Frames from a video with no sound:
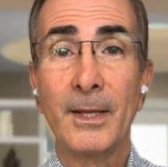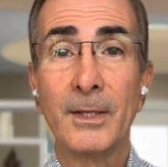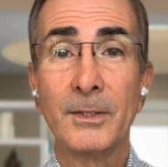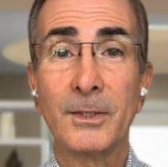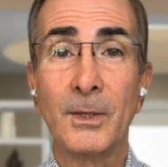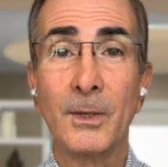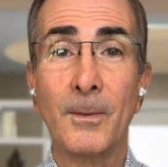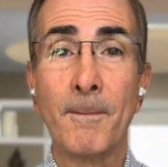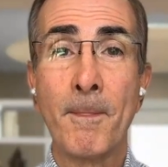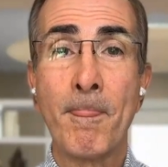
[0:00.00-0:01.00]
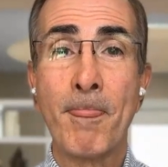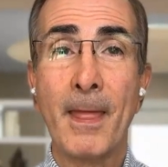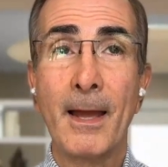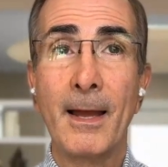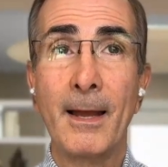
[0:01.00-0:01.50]
So
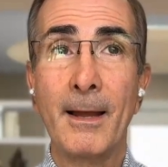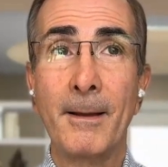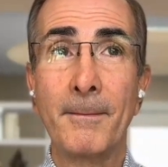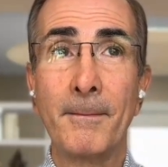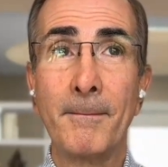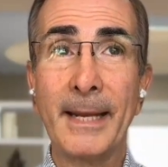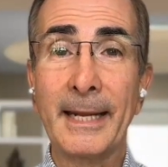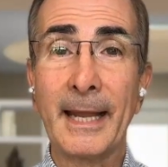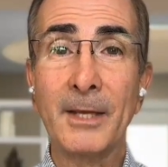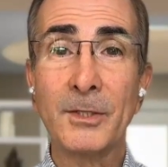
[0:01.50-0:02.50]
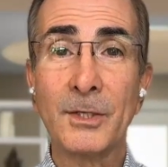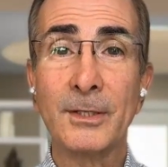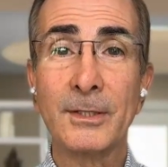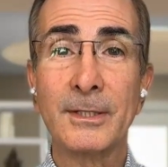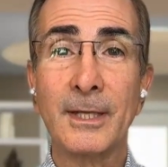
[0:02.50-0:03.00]

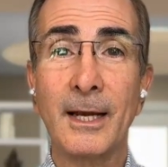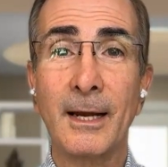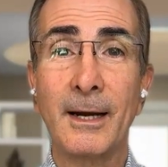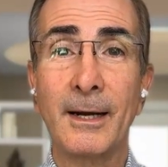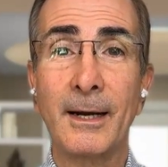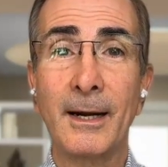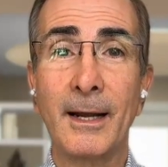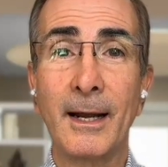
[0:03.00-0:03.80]
medications are